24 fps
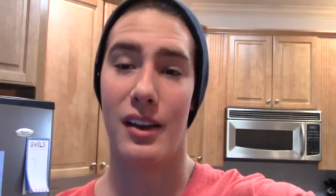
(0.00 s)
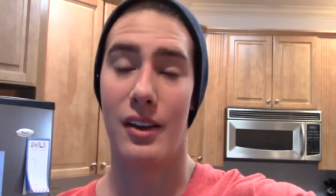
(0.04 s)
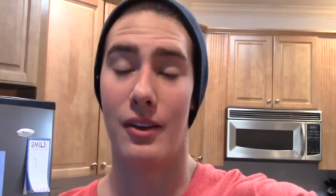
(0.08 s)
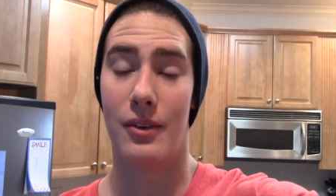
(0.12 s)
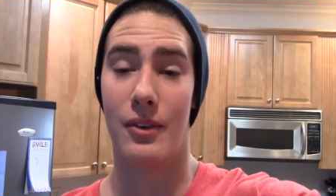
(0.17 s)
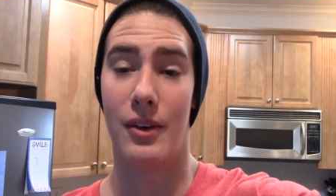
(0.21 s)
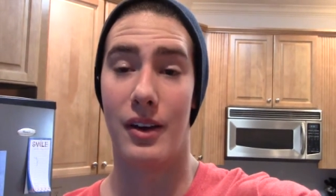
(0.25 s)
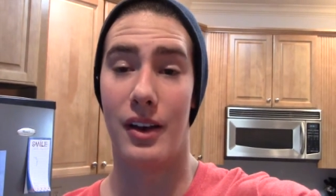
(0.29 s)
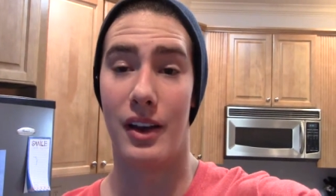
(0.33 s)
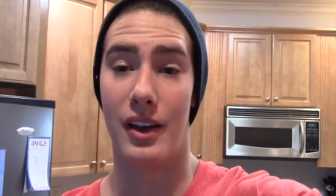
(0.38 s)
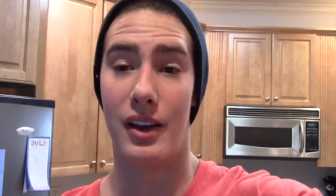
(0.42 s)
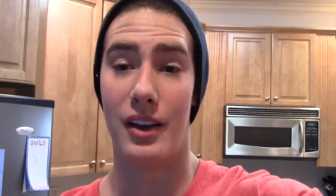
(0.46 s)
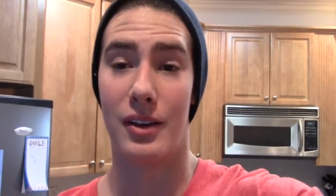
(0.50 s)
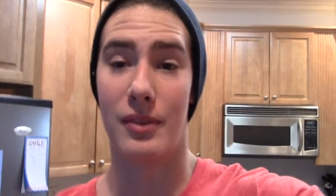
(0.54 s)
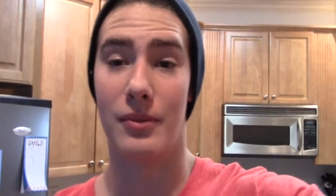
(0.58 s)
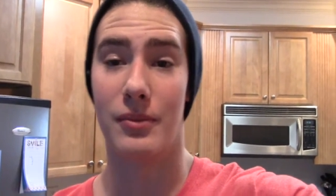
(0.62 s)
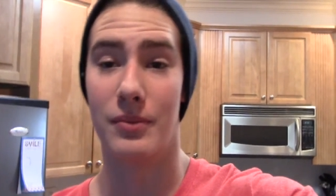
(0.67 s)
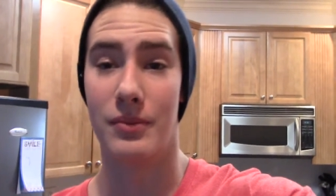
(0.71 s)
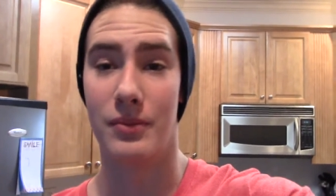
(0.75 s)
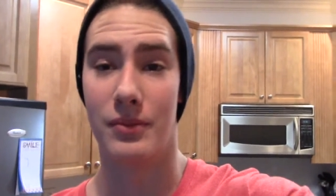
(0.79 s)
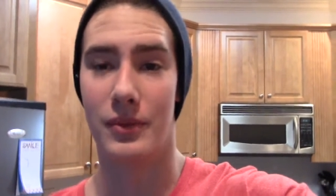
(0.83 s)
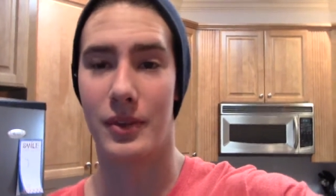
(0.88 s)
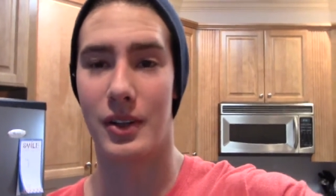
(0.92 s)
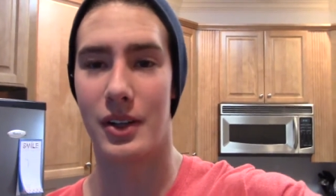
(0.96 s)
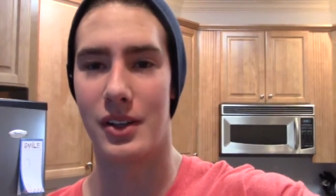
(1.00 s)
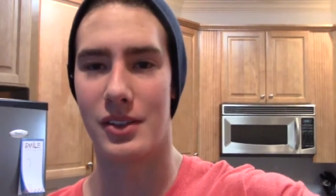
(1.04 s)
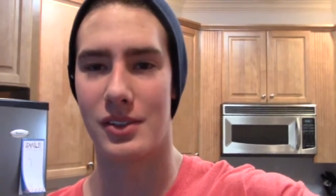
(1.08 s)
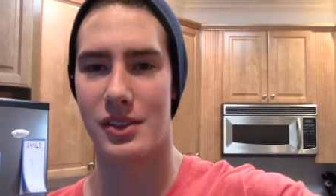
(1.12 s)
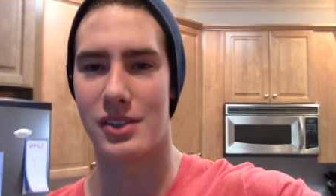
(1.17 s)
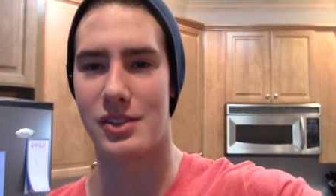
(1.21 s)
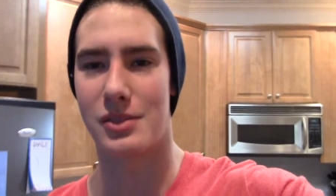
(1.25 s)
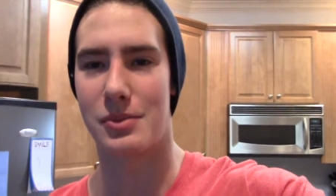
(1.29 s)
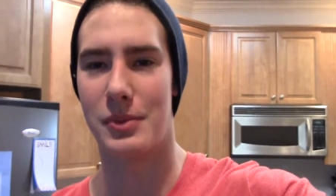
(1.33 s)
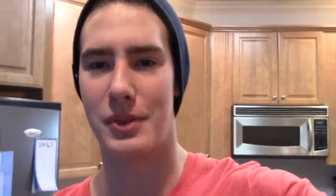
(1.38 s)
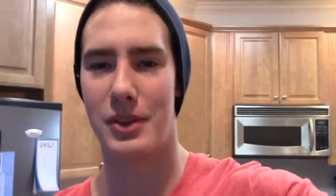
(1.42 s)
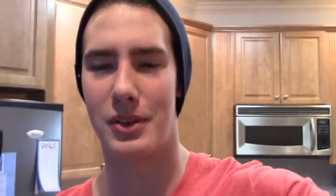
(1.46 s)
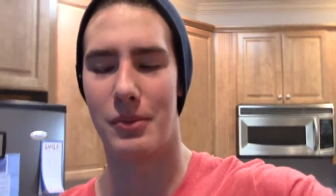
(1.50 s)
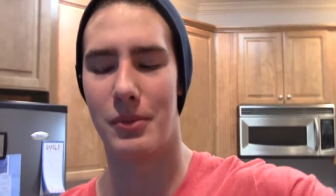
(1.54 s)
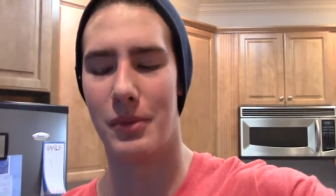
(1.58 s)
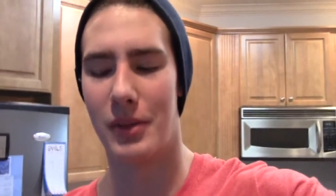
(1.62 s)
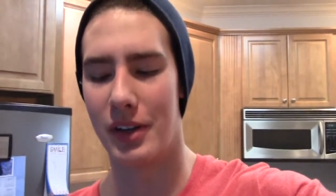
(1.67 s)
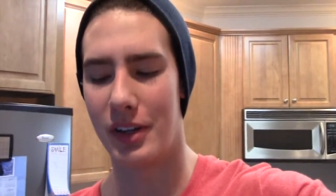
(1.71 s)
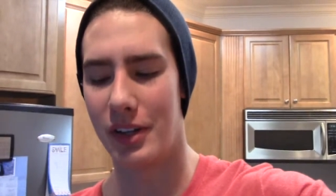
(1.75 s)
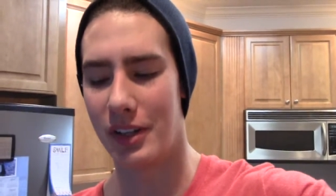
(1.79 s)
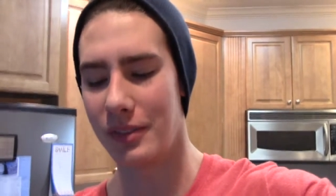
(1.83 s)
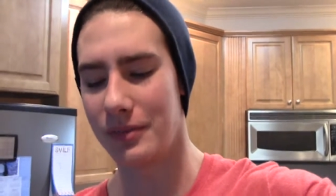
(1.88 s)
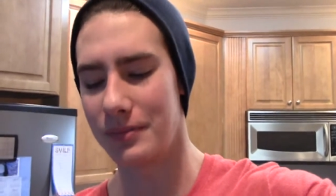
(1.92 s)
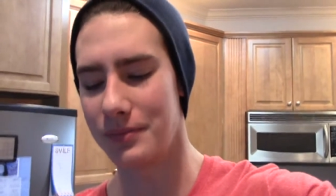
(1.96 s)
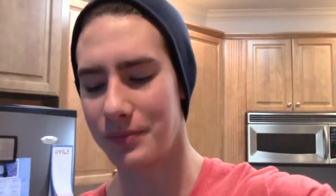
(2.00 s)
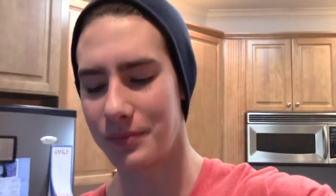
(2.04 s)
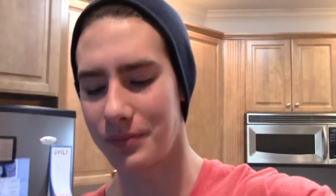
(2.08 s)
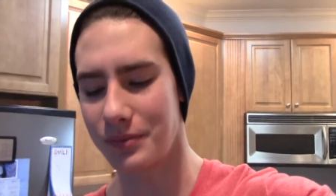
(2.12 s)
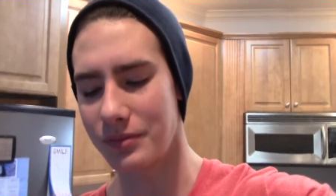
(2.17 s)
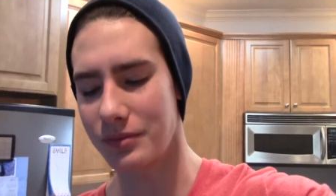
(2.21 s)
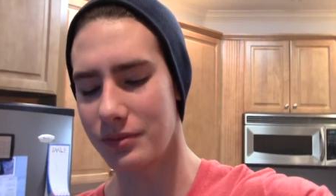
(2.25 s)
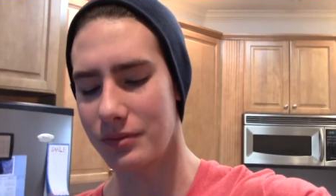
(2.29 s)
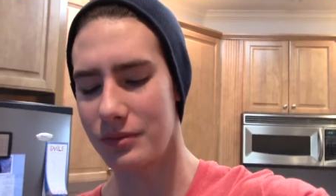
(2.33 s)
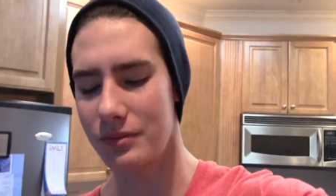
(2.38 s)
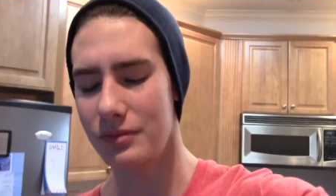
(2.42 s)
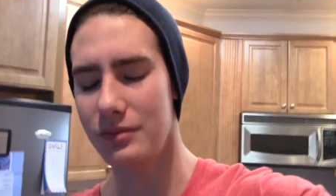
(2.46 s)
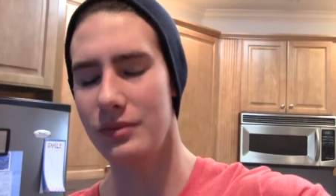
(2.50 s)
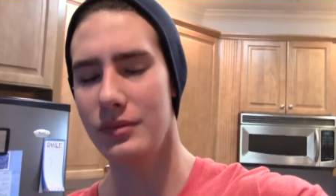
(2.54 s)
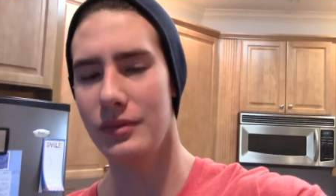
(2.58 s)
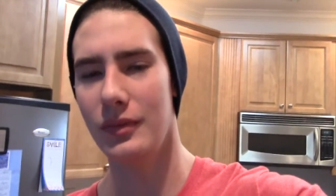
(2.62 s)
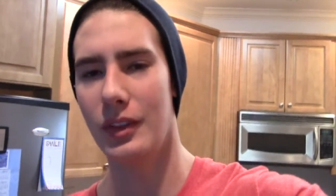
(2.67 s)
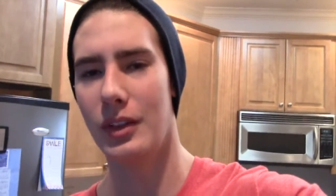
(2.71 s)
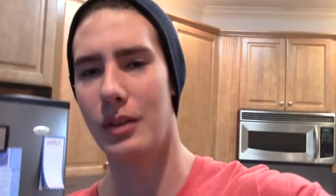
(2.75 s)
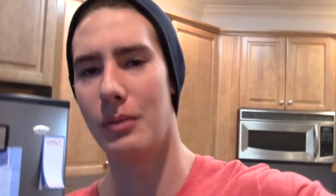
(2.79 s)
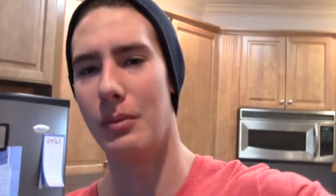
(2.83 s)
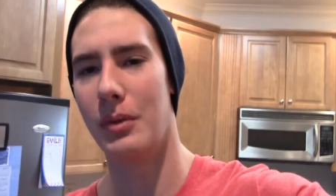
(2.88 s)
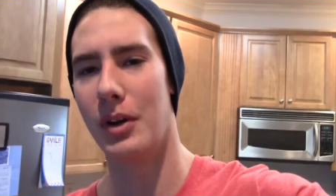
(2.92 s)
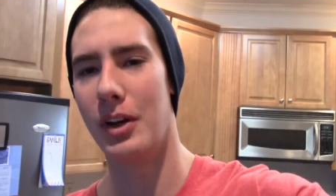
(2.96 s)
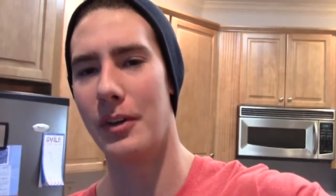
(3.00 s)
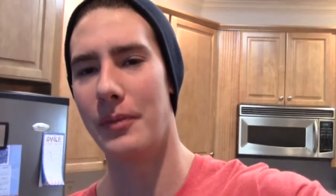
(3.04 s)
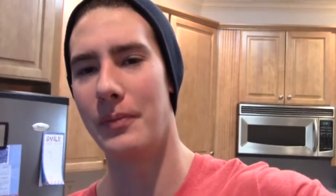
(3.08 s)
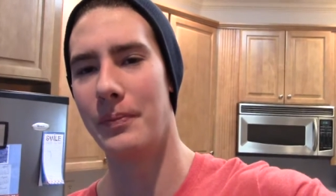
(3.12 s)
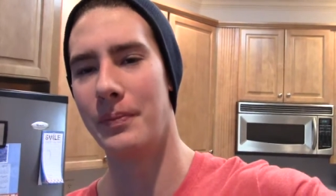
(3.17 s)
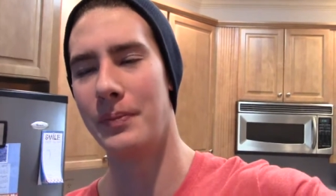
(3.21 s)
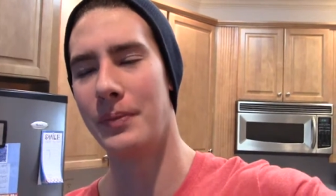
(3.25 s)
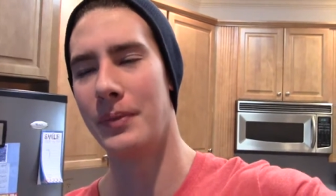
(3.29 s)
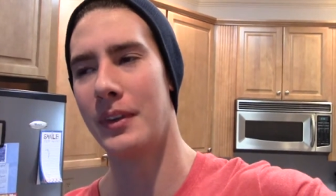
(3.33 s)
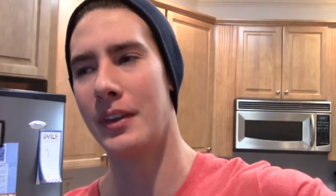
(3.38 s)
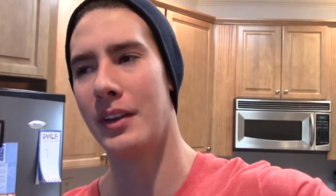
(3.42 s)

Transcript: Well, I am because I spent the money, but